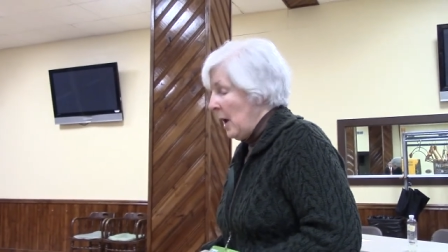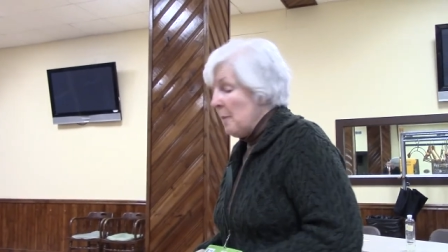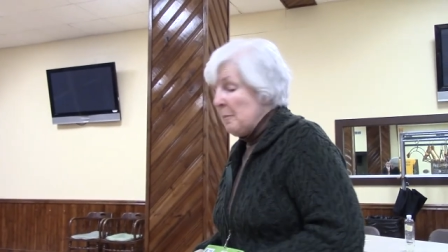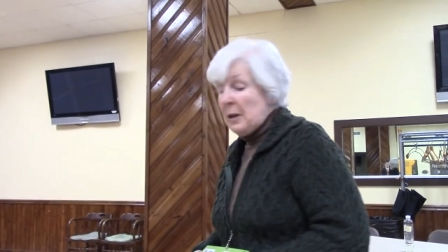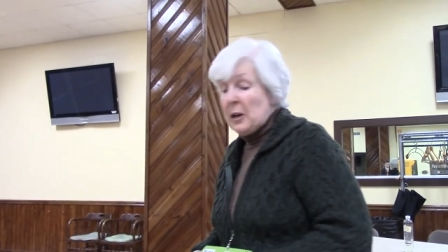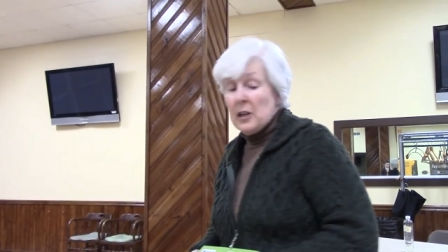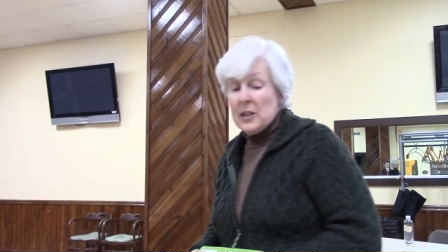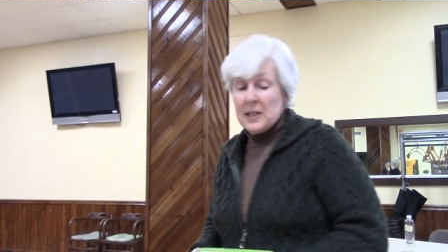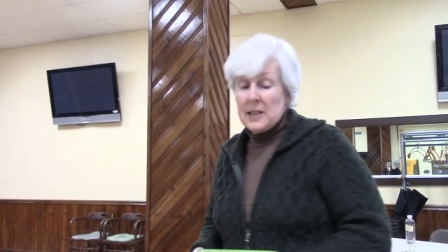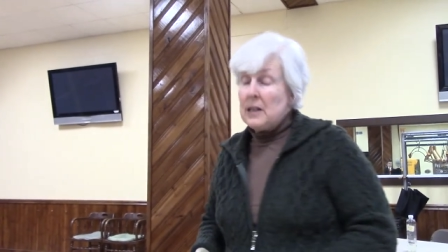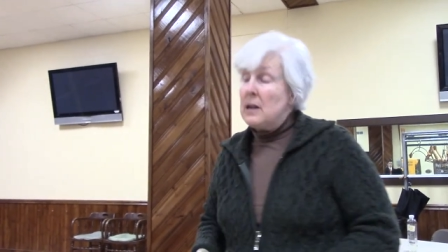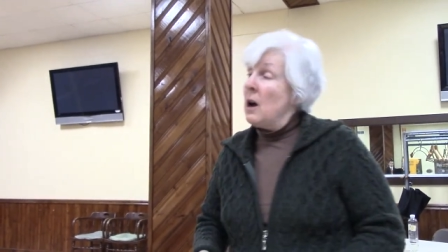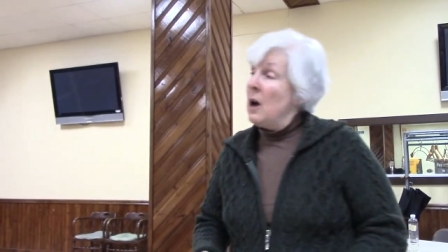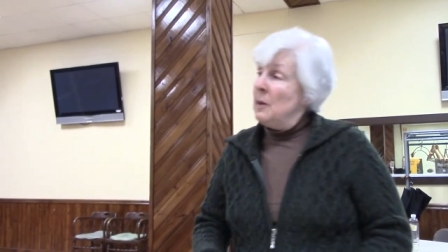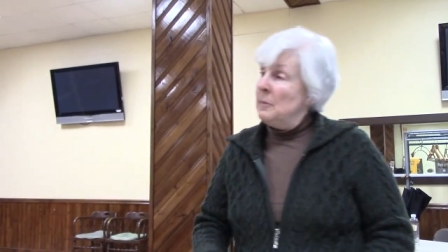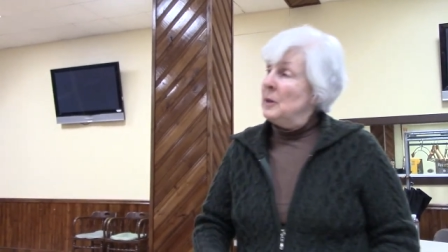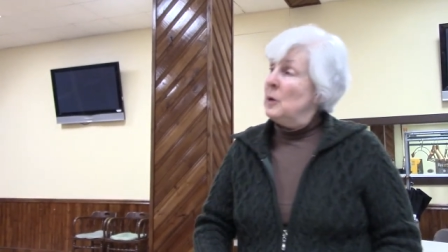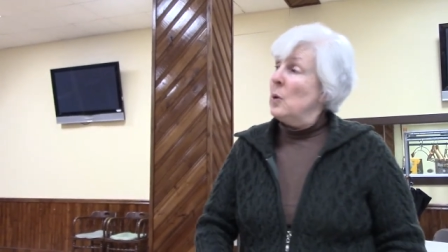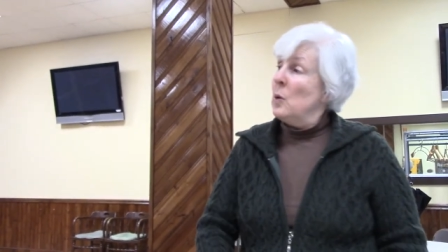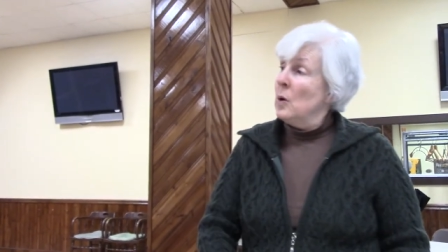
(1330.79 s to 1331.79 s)
because the
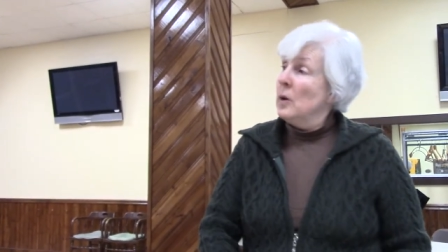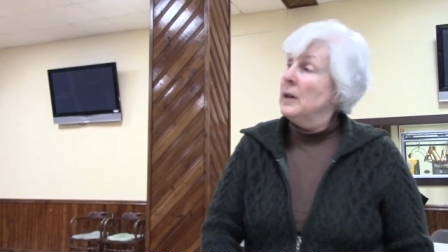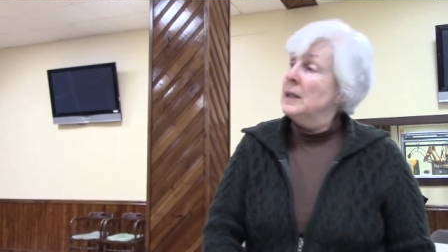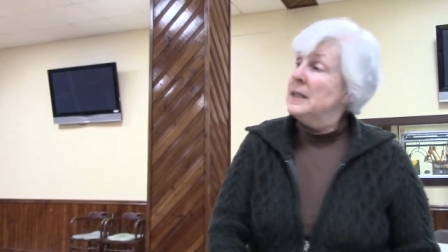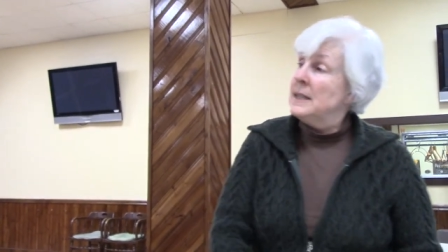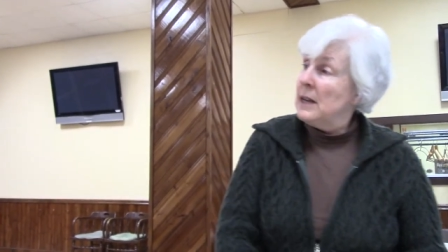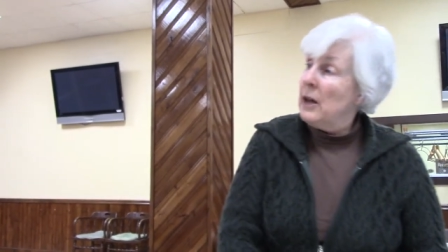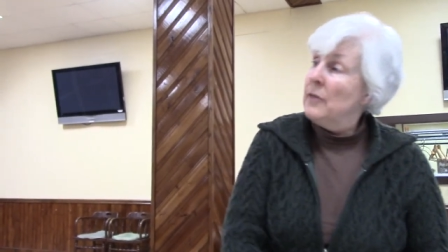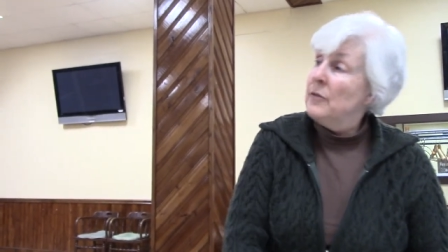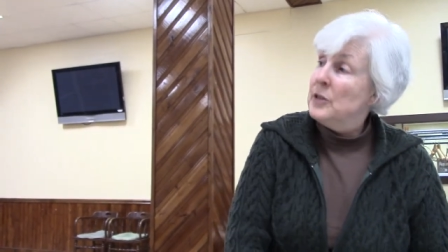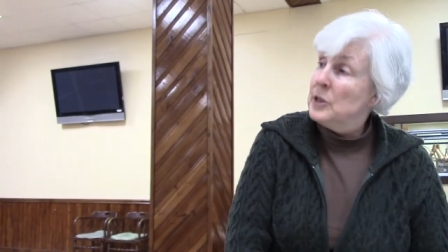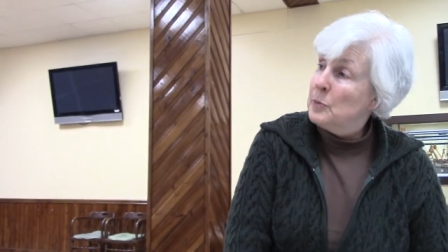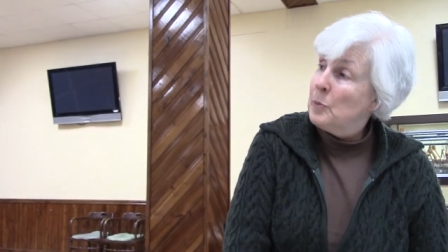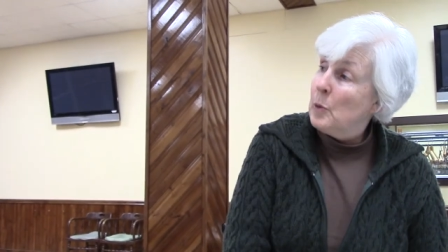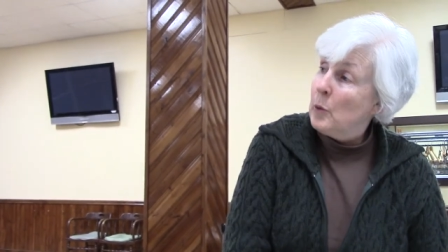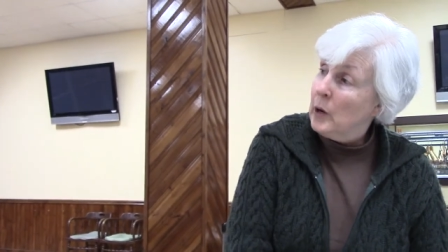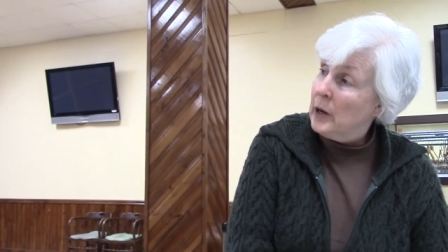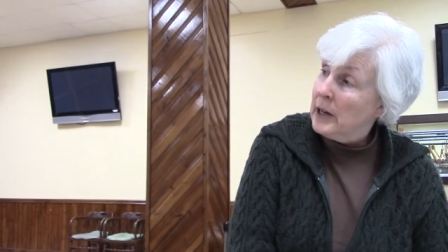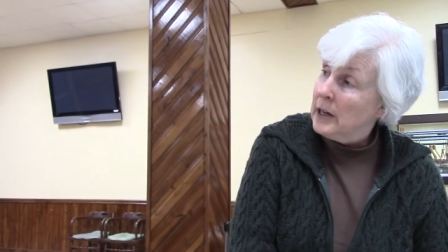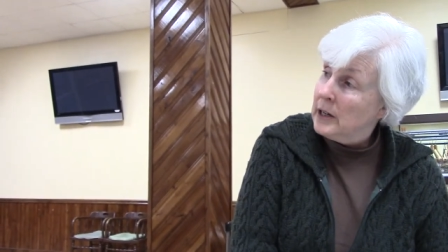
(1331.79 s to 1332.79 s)
Common Core itself is
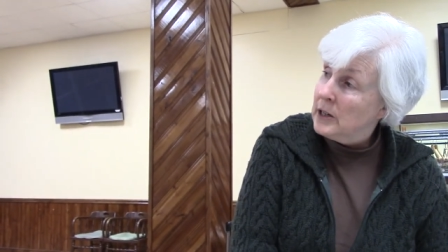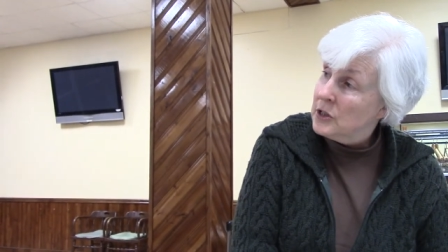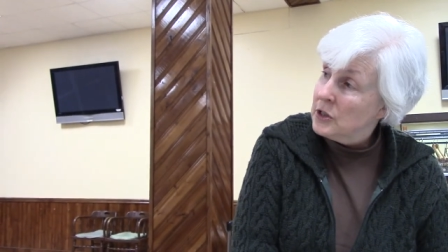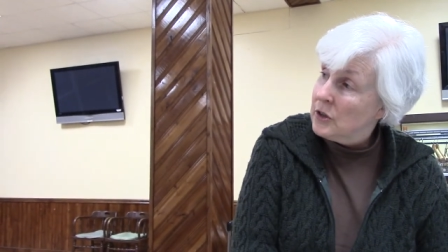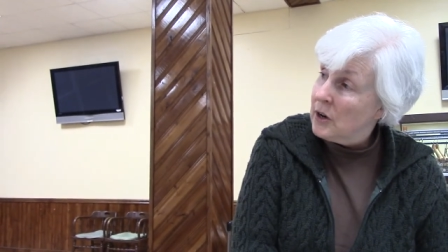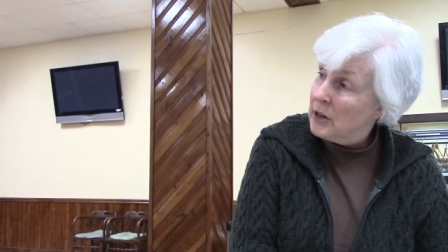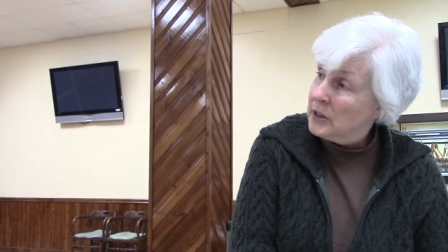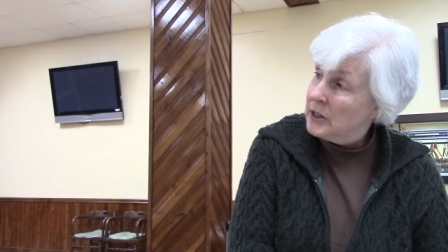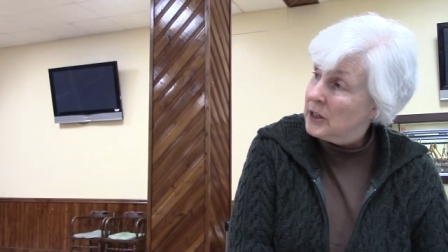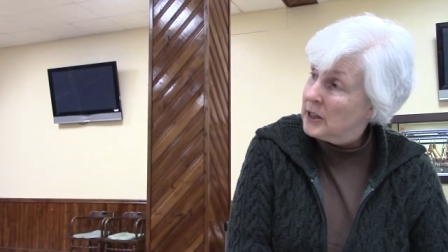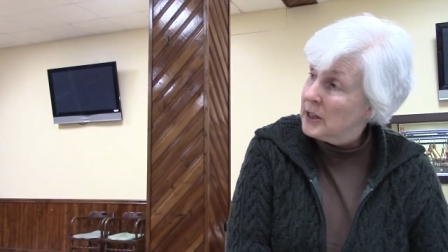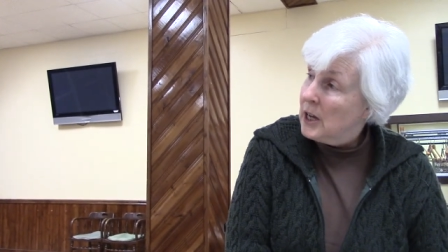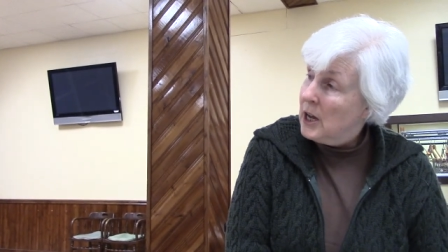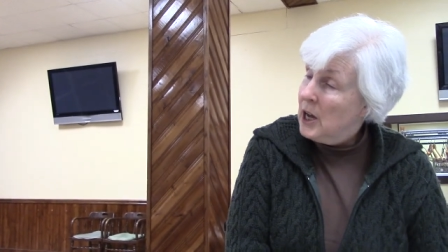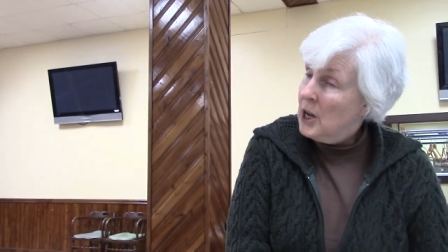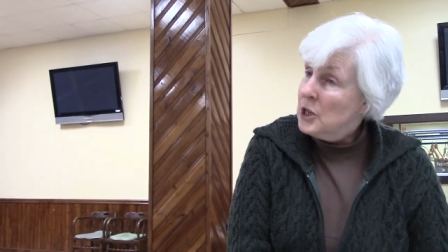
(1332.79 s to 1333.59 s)
poorly constructed.